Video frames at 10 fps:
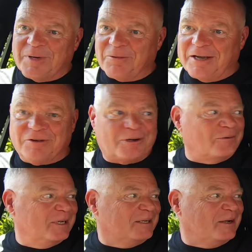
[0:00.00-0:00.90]
My wife had
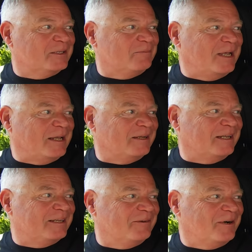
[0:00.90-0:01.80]
already gone to bed and
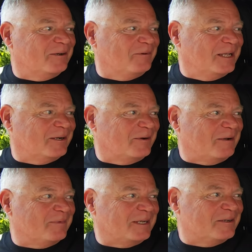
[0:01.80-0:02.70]
I didn't want to wake her
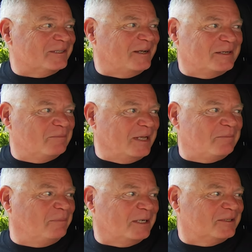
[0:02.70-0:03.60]
up, but I was lying in
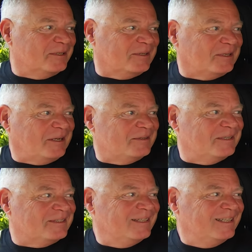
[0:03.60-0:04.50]
bed buzzing like I
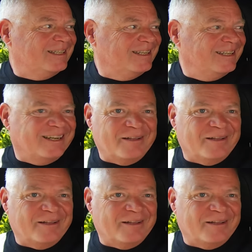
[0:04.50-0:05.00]
just... like